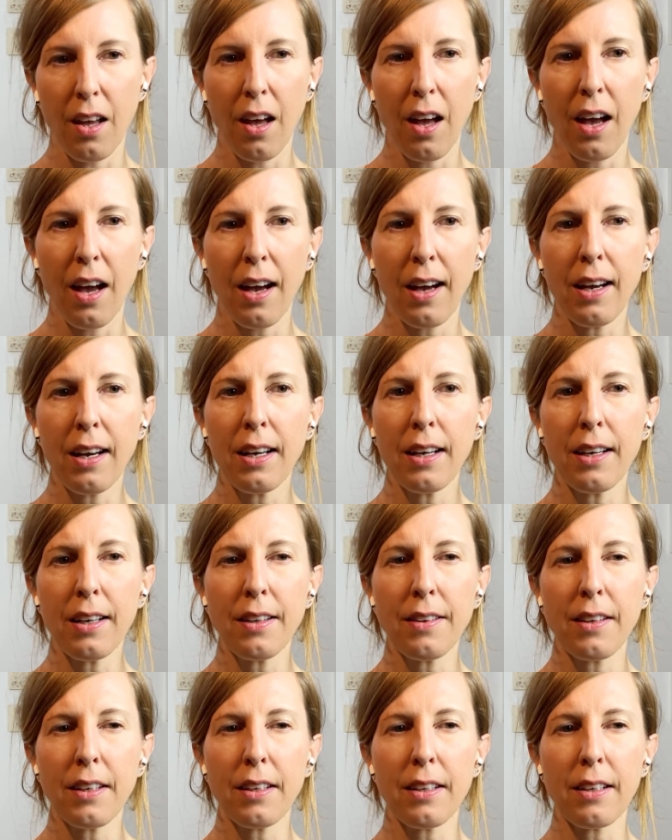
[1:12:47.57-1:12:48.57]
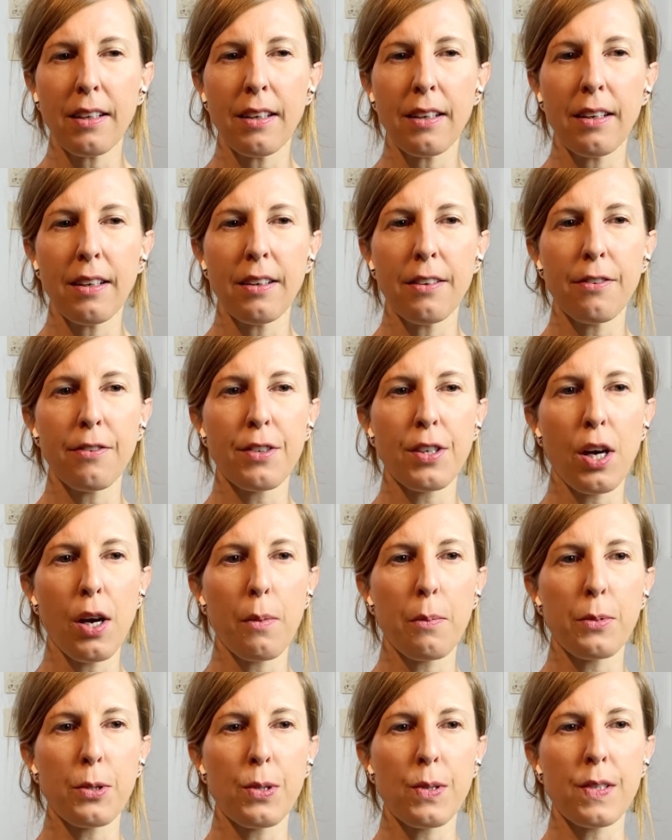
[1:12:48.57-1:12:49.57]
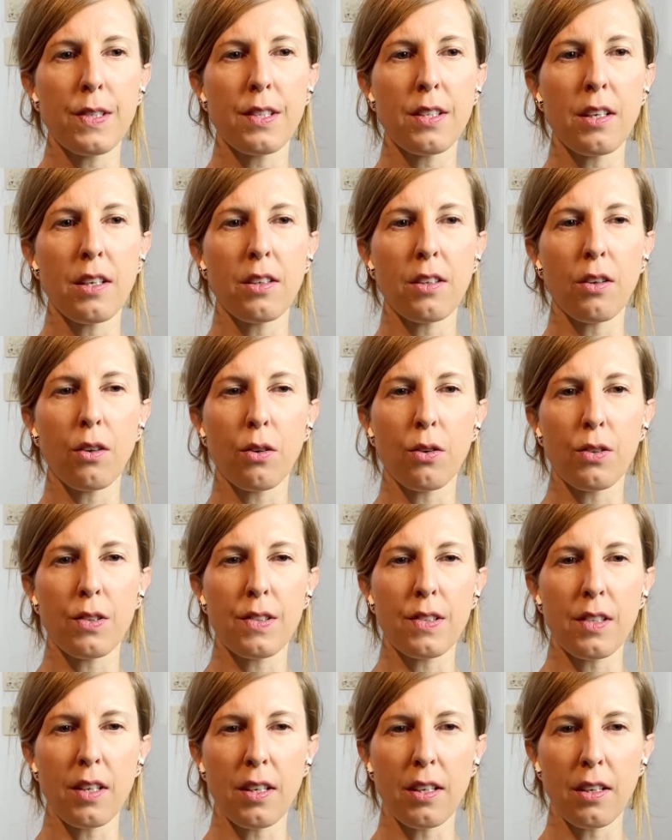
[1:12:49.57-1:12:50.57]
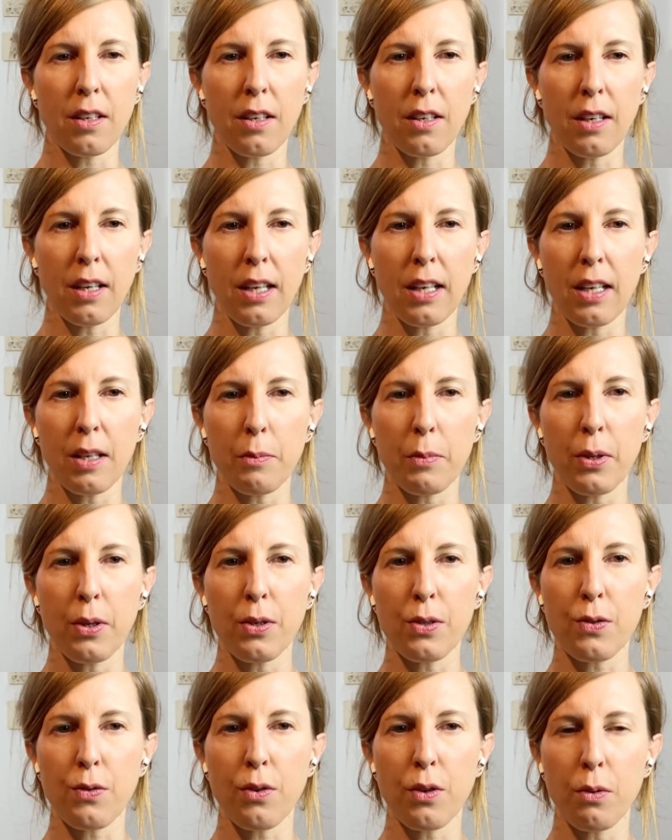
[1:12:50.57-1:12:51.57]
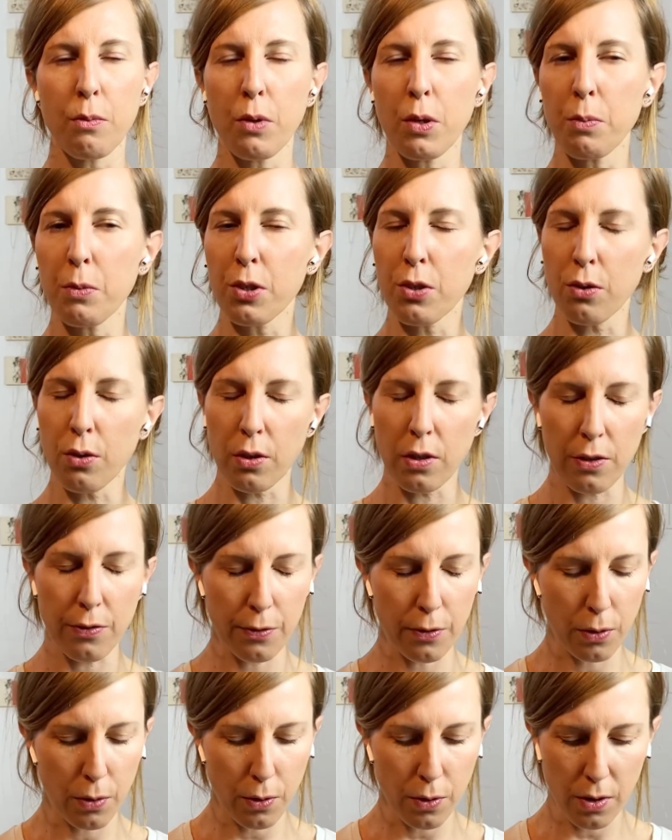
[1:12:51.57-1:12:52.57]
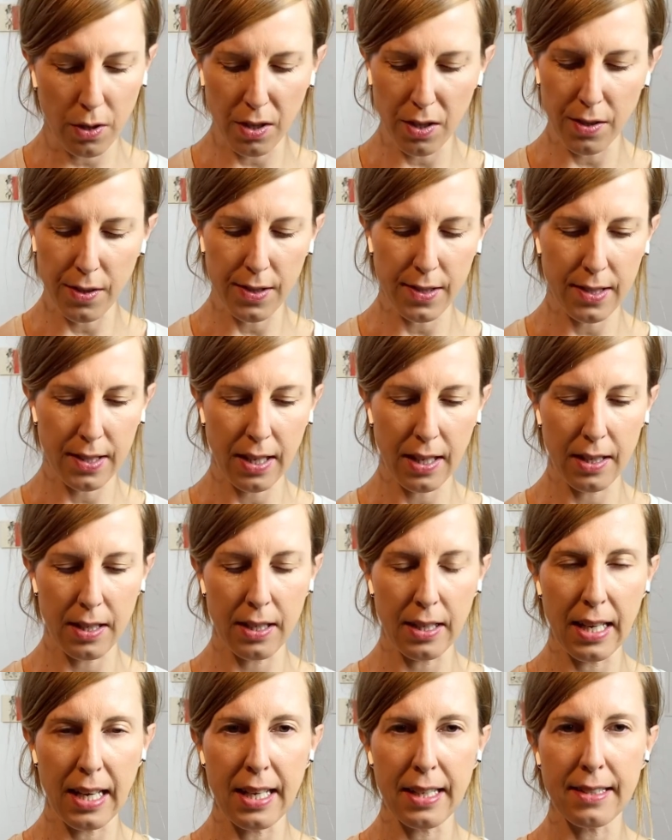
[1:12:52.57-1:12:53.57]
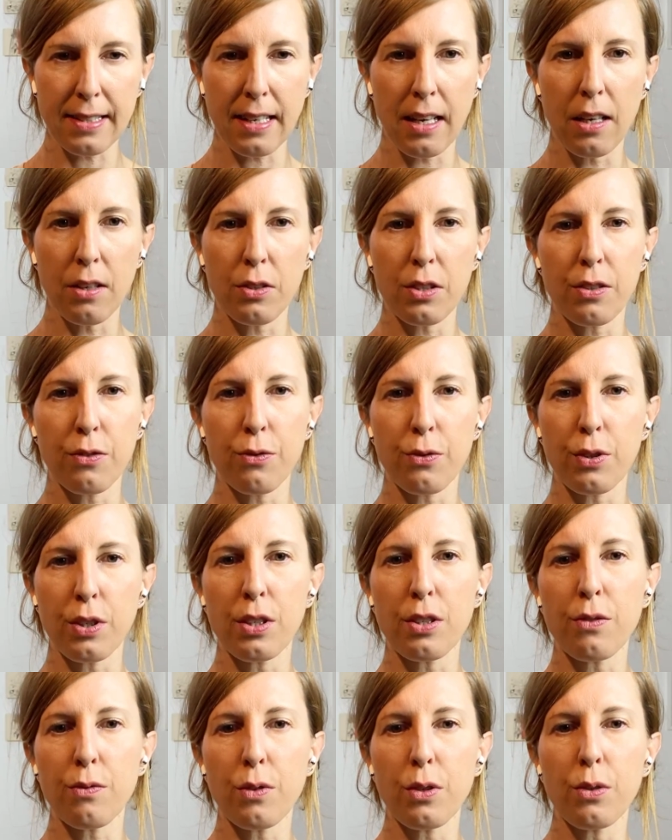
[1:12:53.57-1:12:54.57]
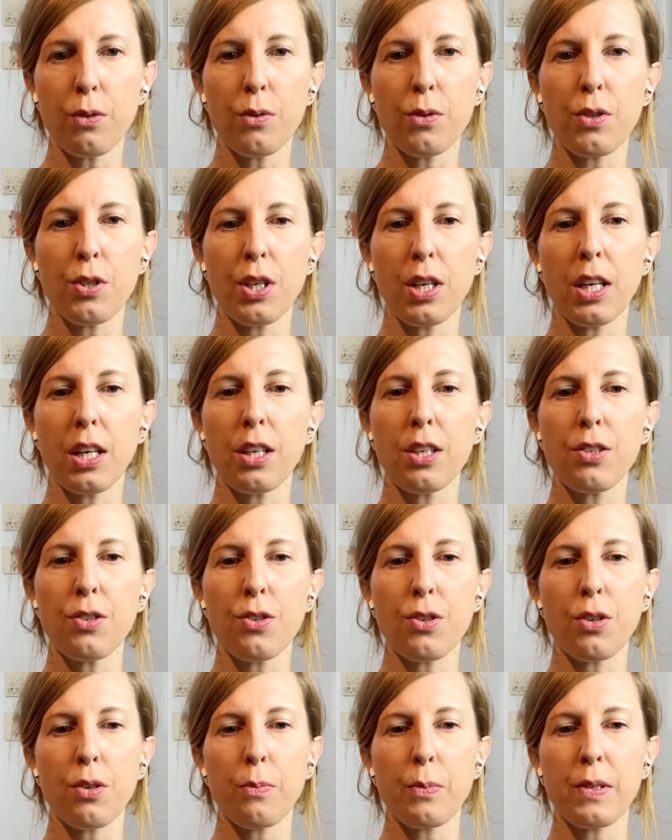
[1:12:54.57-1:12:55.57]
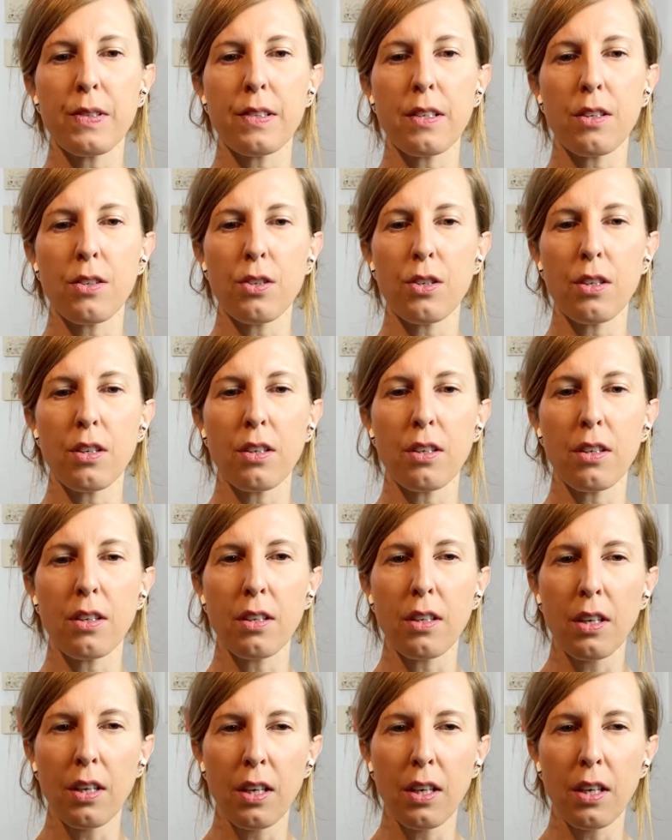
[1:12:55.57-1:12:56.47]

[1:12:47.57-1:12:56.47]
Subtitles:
And then lift up to sit. You could sit in a kneeling pose for a moment, or of course, get the legs out in front of you, change your position, and